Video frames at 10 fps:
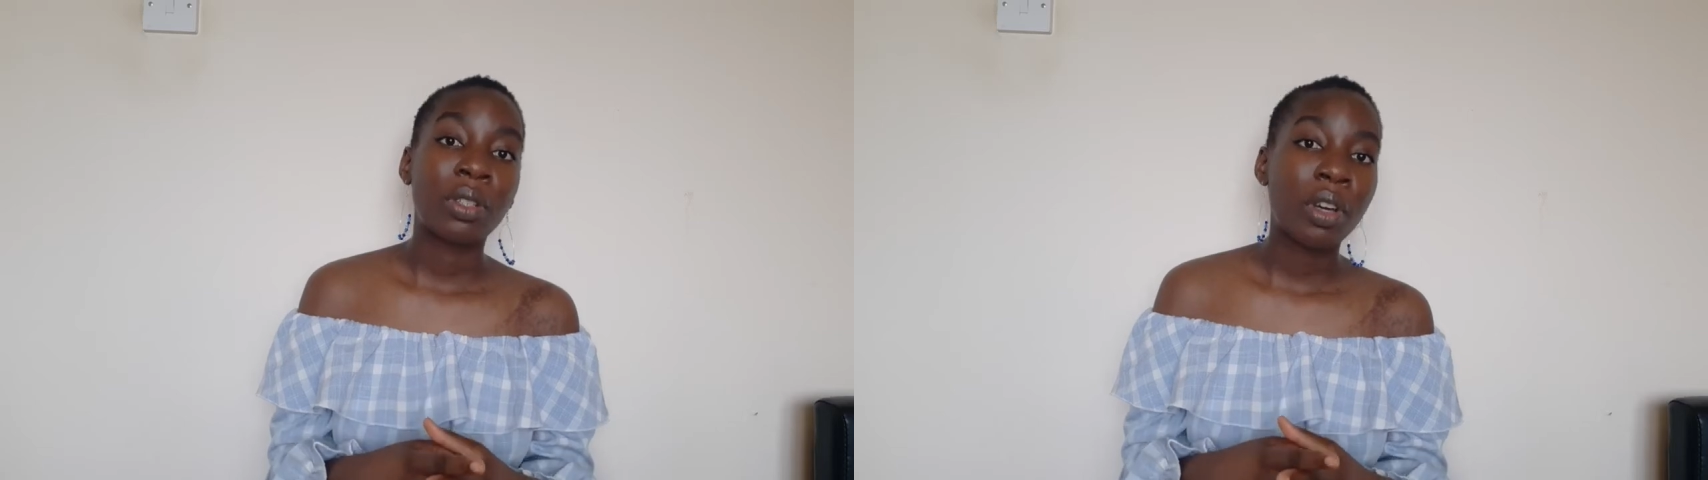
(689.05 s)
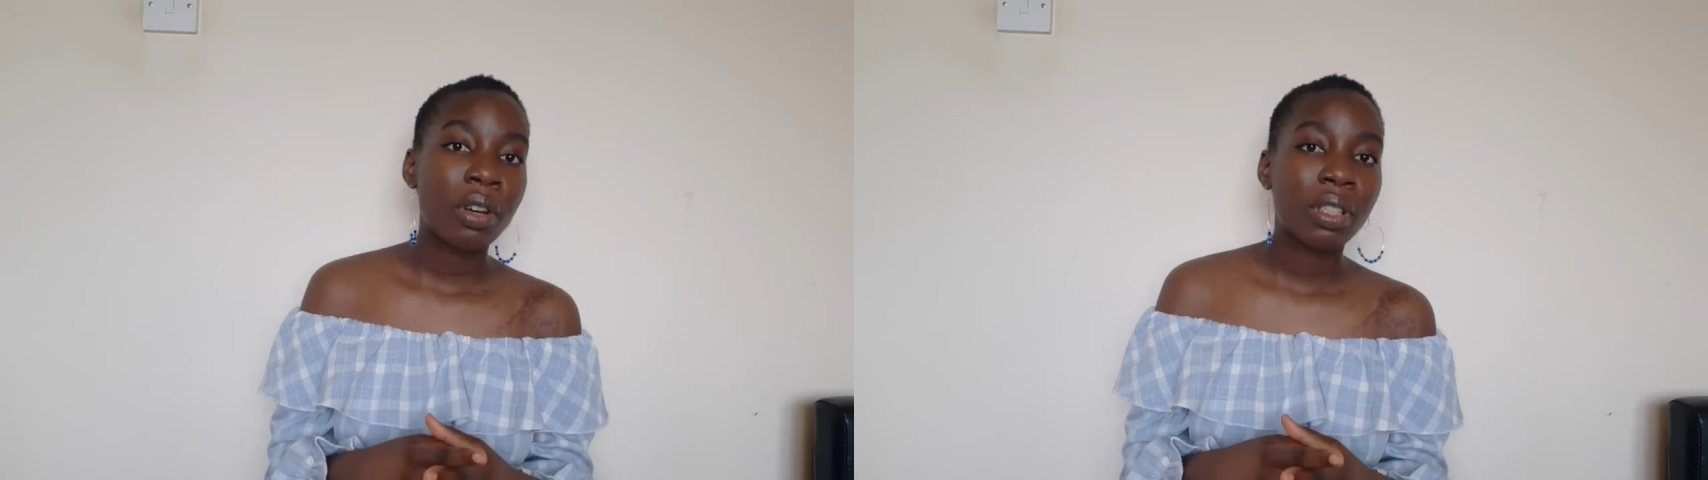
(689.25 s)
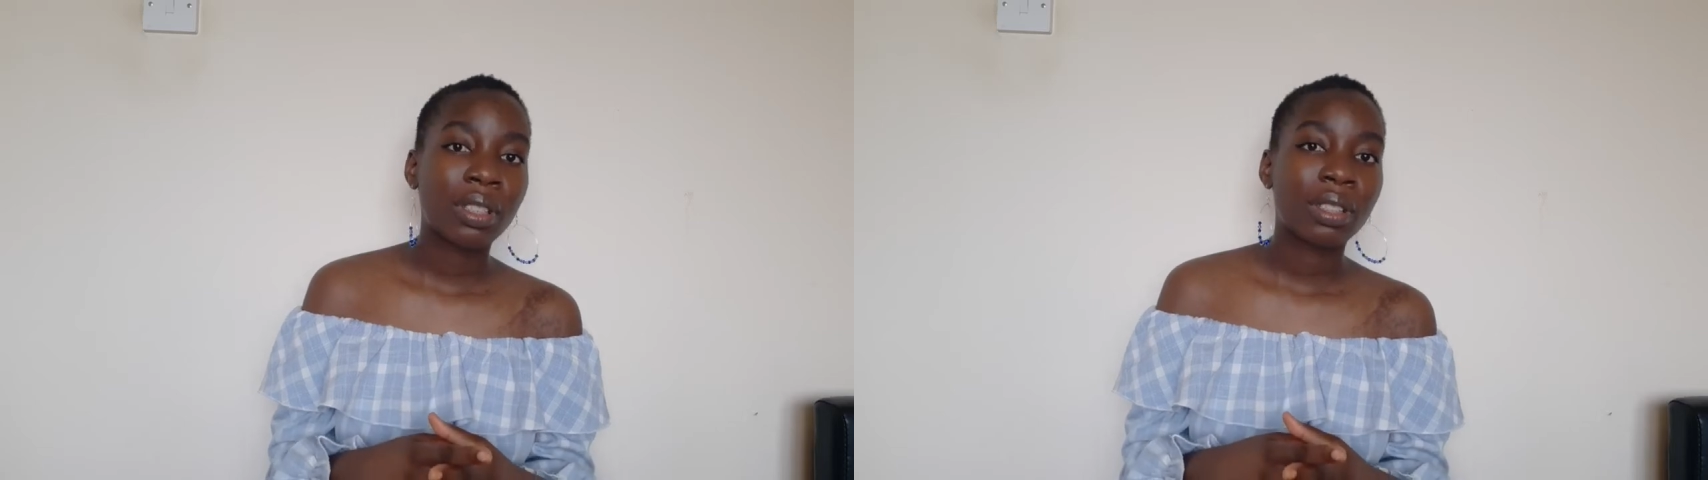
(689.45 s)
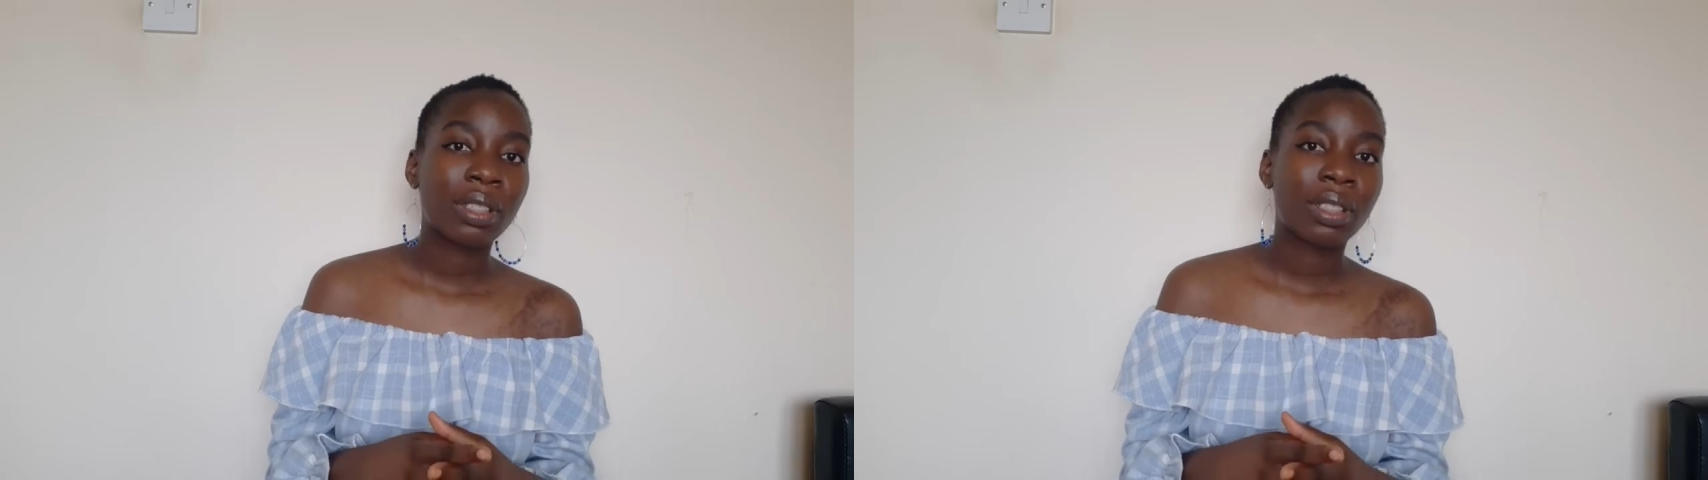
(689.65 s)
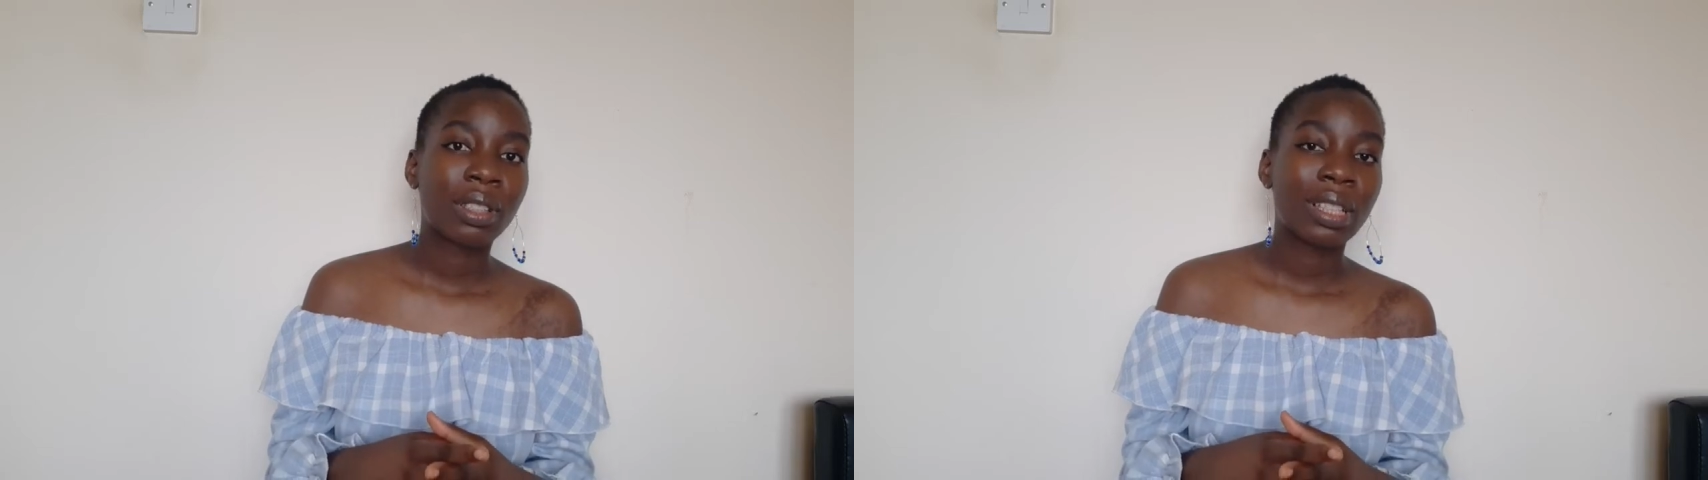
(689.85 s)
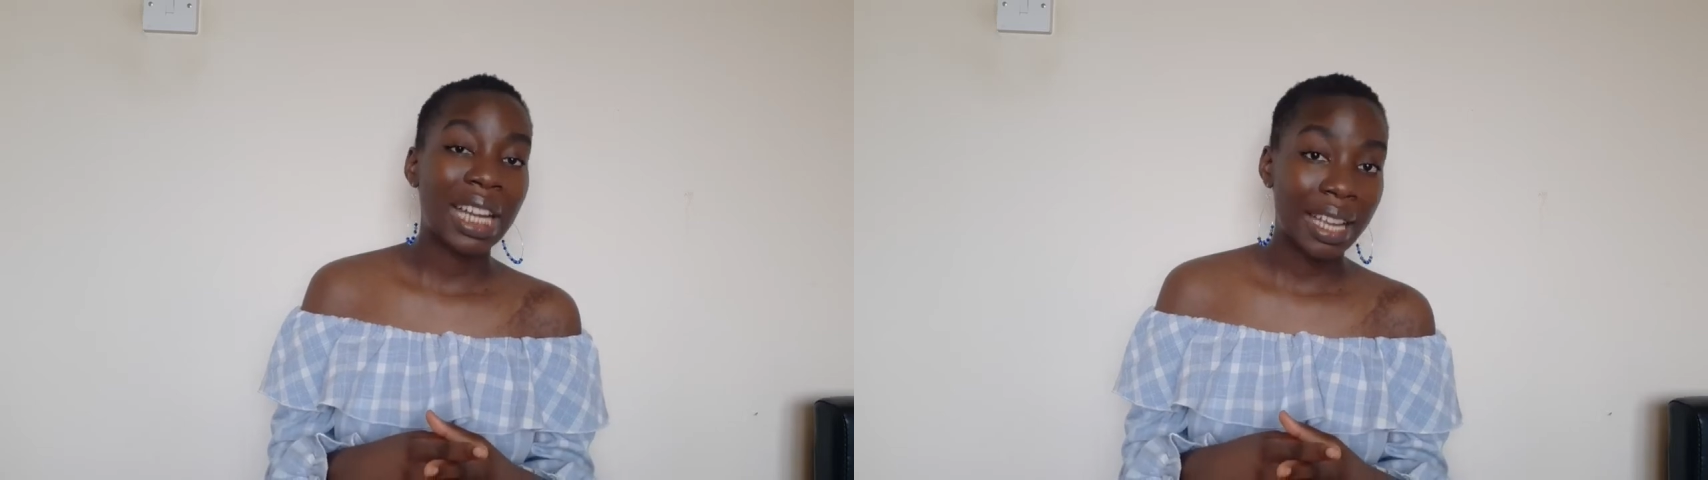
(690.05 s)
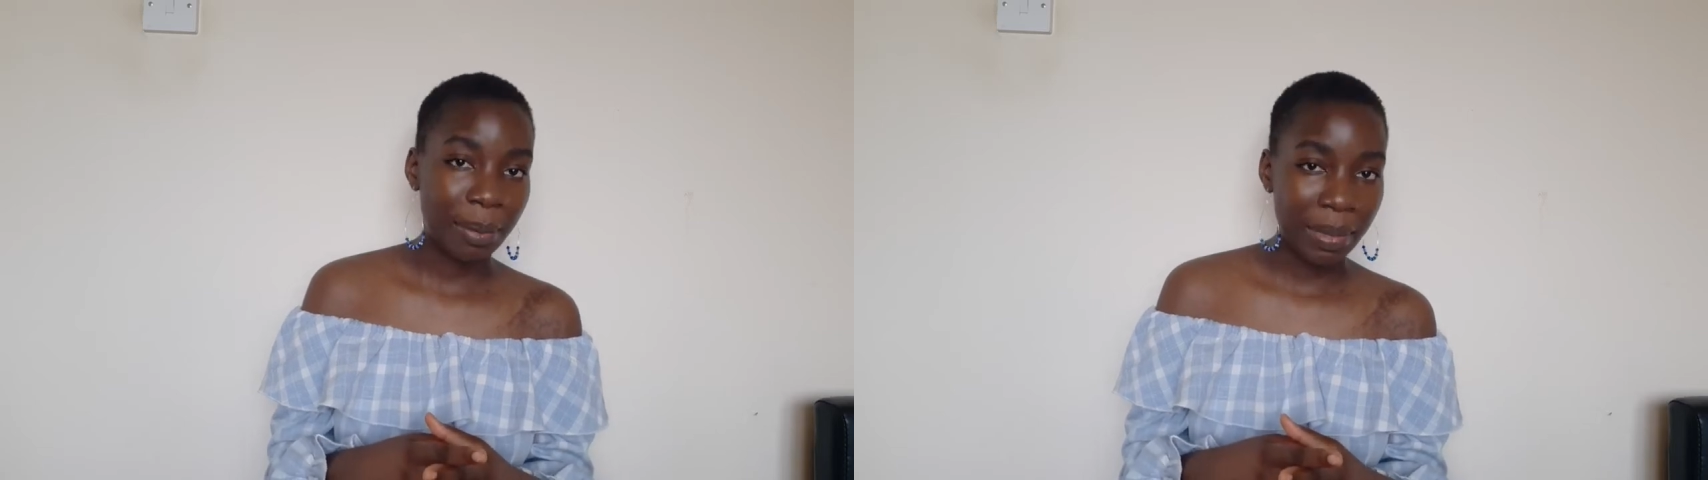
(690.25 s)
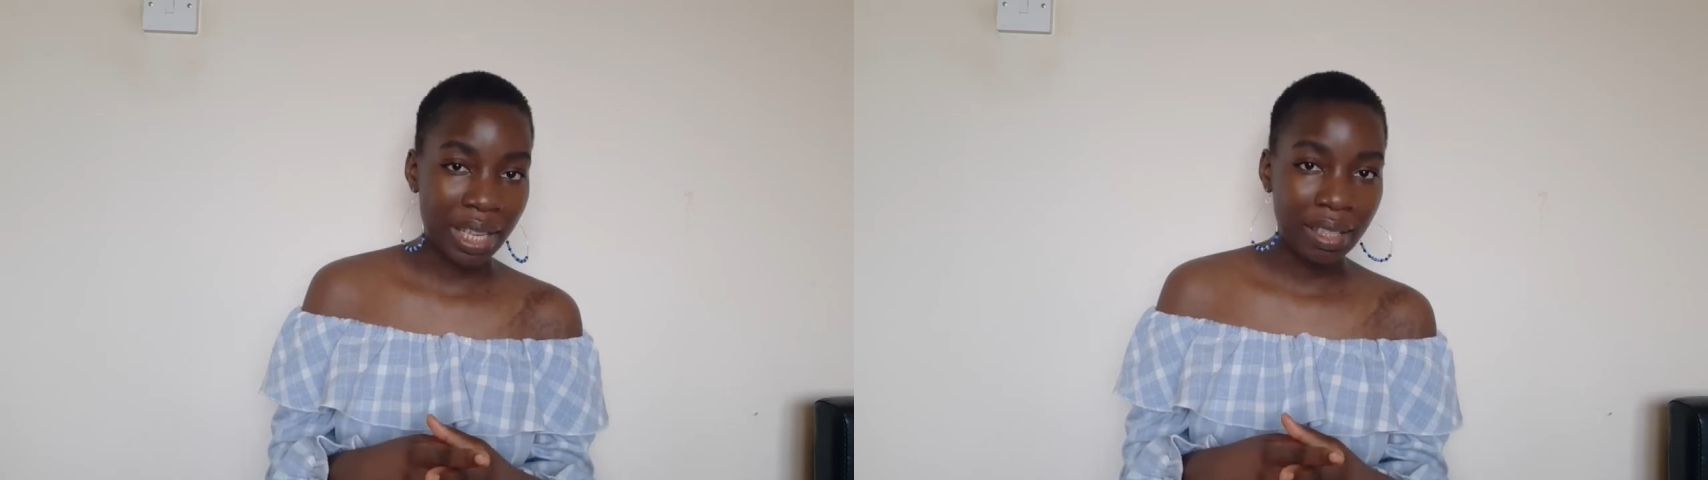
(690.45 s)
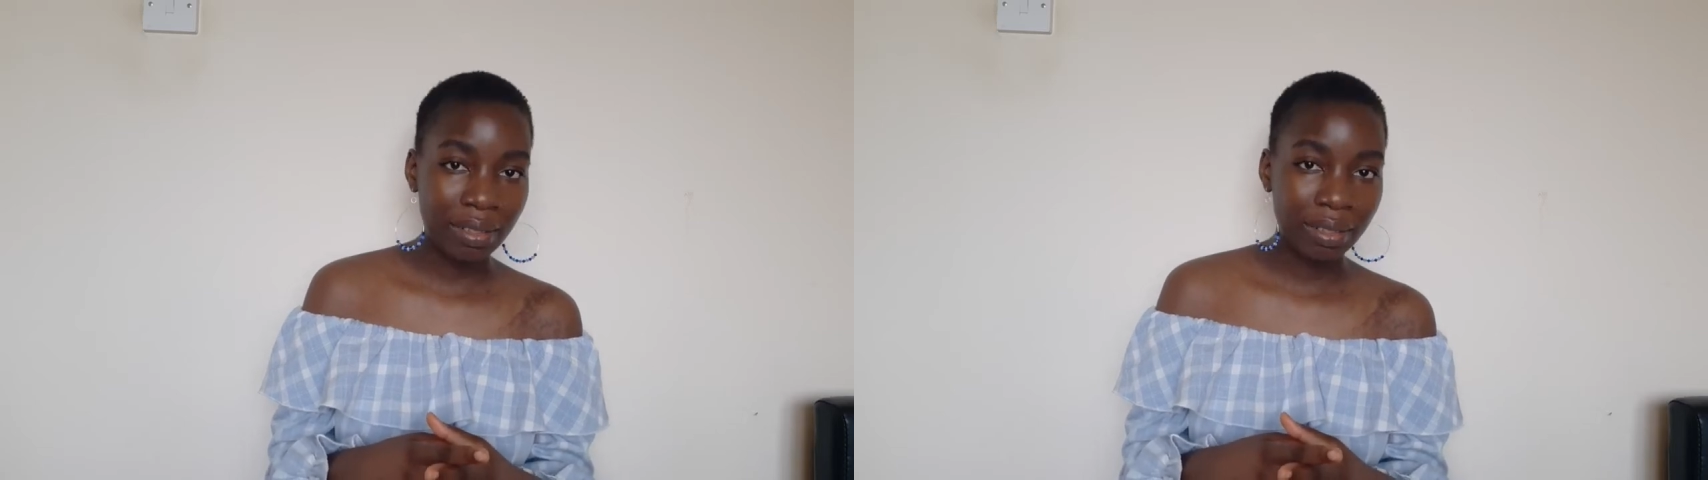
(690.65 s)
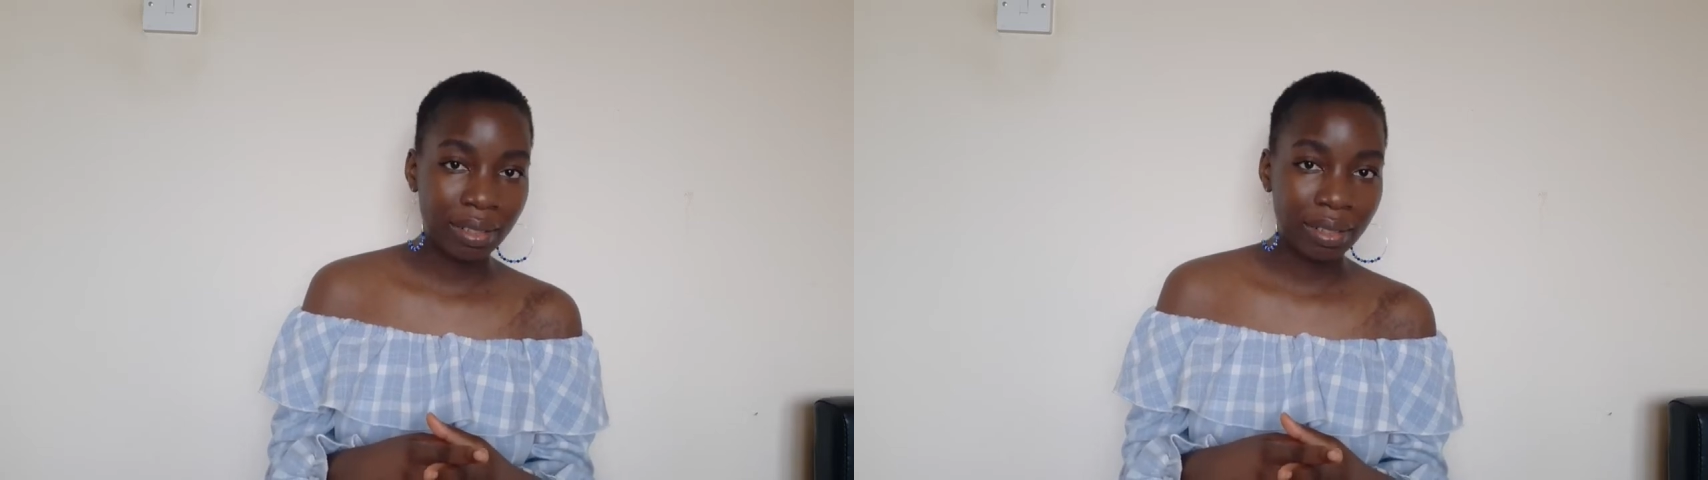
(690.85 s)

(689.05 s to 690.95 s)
look like me,